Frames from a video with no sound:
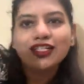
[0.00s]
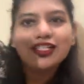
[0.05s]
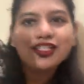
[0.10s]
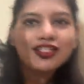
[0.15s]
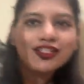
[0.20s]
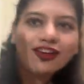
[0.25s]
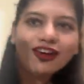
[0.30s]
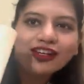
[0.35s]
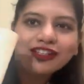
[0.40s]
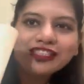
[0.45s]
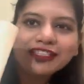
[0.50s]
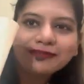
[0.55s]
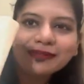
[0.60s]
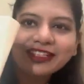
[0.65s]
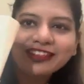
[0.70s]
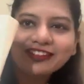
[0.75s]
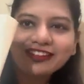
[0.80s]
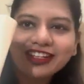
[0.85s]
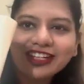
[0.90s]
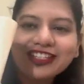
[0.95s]
Dr.
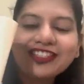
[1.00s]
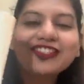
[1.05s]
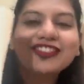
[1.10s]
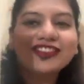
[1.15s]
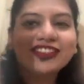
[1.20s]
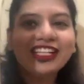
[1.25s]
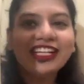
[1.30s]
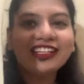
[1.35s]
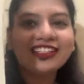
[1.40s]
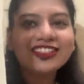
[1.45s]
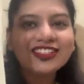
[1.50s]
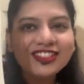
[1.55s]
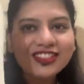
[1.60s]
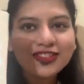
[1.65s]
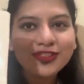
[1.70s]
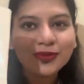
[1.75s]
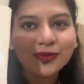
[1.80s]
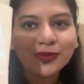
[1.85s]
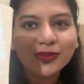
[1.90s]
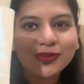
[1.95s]
Batra. So let us
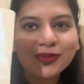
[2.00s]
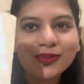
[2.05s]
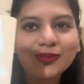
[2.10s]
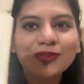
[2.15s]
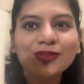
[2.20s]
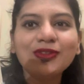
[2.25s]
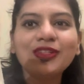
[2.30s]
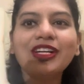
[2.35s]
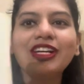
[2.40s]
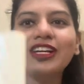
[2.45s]
just go through